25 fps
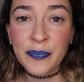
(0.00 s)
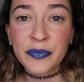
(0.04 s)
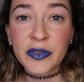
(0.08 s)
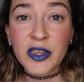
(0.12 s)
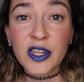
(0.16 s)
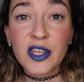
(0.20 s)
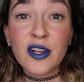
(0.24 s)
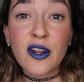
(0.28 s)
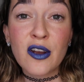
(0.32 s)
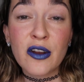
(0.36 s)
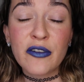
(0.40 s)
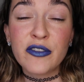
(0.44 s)

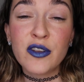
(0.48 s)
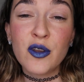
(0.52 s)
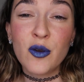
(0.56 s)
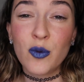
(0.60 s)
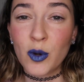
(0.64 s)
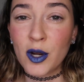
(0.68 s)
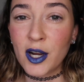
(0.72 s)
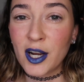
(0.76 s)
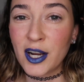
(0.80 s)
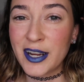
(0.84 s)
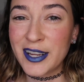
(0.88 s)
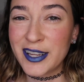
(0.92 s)
you know, if you
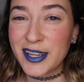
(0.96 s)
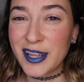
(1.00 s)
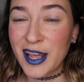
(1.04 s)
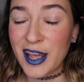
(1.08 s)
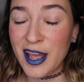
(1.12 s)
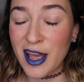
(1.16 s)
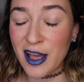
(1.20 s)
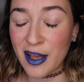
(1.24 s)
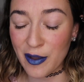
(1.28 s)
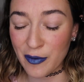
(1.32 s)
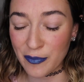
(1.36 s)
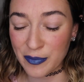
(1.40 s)
were
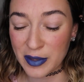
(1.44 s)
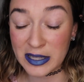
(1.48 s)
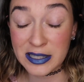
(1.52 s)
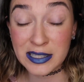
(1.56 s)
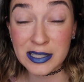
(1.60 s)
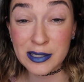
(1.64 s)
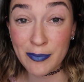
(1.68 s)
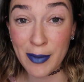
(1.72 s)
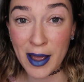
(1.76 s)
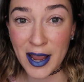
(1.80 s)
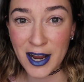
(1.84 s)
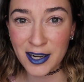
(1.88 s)

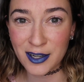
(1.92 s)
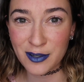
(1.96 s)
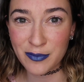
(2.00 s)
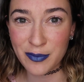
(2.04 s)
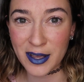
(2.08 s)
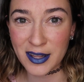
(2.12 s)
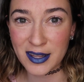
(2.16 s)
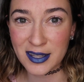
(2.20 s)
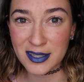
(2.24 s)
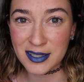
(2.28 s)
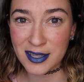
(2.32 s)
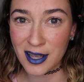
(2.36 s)
inspired
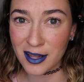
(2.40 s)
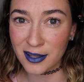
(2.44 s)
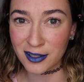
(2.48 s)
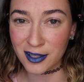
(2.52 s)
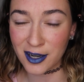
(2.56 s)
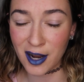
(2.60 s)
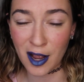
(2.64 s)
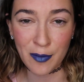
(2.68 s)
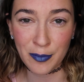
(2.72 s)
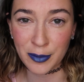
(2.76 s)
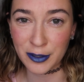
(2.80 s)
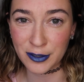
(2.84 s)
by this color
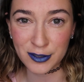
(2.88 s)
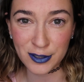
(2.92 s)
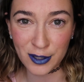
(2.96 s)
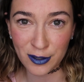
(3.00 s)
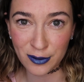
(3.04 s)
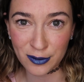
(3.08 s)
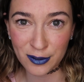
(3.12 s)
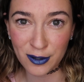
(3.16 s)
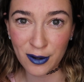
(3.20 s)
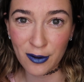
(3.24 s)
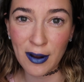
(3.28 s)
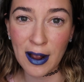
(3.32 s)
combo,
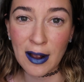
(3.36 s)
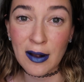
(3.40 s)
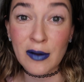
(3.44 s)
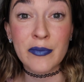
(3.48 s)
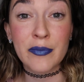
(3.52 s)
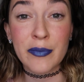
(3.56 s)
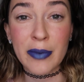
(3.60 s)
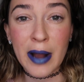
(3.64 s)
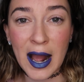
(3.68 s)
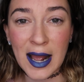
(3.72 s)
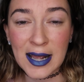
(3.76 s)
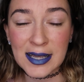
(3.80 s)
don't go out
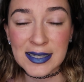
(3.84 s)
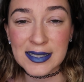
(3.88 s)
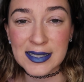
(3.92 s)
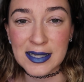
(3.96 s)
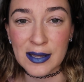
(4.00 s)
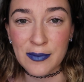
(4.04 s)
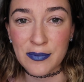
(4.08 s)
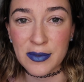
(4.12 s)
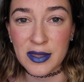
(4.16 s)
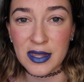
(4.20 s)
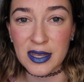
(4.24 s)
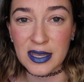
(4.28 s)
and buy
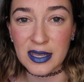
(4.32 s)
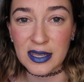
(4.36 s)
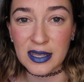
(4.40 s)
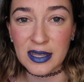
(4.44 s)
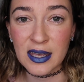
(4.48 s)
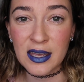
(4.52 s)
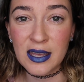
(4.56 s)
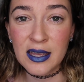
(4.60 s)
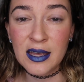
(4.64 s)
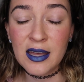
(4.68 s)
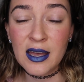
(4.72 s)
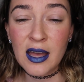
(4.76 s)
something
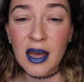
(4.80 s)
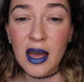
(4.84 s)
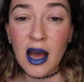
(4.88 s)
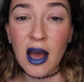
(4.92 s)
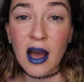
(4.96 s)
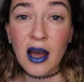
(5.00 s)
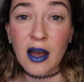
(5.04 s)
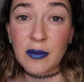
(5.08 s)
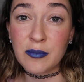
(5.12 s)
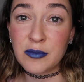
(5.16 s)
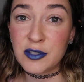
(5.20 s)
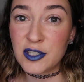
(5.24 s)

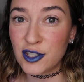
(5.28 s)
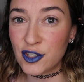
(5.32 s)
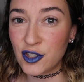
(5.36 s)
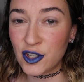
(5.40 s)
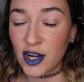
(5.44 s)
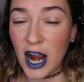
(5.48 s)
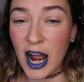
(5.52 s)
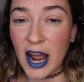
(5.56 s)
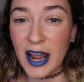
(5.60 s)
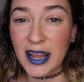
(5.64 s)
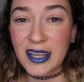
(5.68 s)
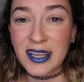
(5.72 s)
to
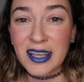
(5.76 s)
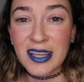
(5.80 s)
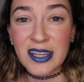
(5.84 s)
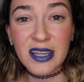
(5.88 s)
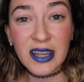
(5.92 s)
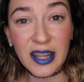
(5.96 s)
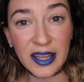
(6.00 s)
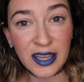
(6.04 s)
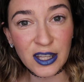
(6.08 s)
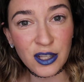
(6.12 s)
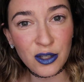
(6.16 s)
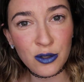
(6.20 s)
try it.
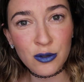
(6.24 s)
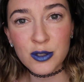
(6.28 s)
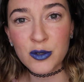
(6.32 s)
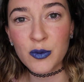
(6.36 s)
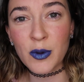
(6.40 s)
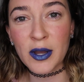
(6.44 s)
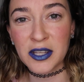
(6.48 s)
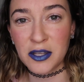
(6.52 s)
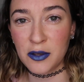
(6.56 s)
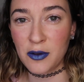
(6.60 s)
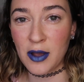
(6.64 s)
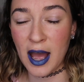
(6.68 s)
Like, use
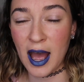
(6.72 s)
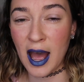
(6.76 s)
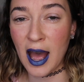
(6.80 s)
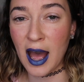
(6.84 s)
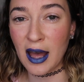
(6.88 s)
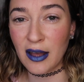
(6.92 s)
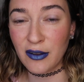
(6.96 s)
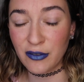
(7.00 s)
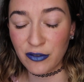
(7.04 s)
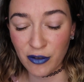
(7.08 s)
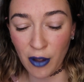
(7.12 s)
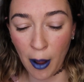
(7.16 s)
what you
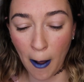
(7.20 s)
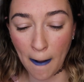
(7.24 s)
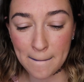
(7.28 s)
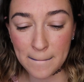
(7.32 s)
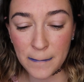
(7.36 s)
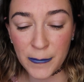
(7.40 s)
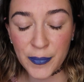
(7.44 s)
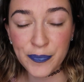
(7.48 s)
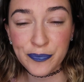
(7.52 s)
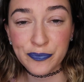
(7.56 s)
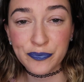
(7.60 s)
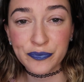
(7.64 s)
have.
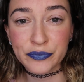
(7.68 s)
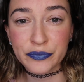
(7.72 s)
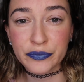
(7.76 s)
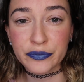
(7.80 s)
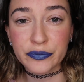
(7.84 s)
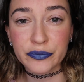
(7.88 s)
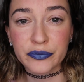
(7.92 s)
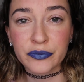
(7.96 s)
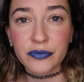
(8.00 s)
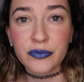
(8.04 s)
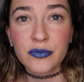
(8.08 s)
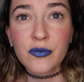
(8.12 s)

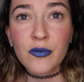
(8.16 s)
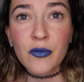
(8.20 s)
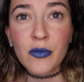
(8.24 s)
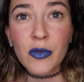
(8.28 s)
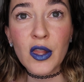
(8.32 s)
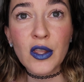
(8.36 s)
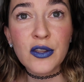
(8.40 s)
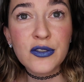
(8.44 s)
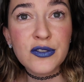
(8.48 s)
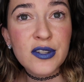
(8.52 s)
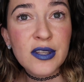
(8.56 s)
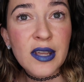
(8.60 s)

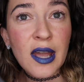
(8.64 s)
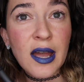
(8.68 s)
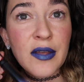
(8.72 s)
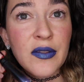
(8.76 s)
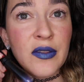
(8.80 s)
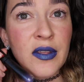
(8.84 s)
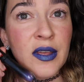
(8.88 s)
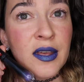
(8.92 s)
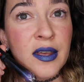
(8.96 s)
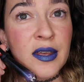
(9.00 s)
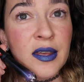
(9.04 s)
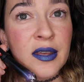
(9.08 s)
So yeah,
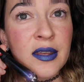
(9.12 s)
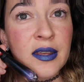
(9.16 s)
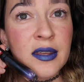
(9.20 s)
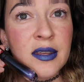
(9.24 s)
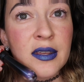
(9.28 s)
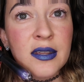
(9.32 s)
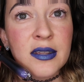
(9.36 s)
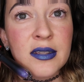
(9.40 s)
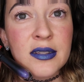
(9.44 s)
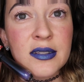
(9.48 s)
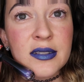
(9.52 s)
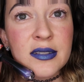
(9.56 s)

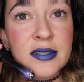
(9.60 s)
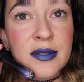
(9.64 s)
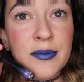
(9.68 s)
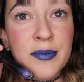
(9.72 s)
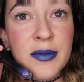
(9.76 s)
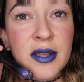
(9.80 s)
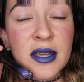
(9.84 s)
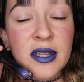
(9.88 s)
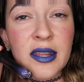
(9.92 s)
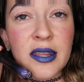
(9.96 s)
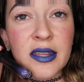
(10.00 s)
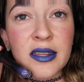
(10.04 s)

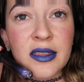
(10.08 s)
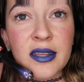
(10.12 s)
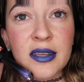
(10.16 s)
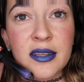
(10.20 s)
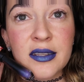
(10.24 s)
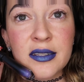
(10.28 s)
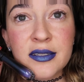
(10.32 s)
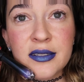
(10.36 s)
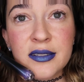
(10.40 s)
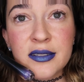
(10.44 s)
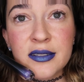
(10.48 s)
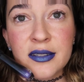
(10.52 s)
something like
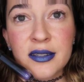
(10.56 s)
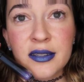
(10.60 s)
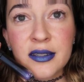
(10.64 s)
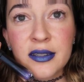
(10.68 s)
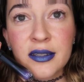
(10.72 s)
this.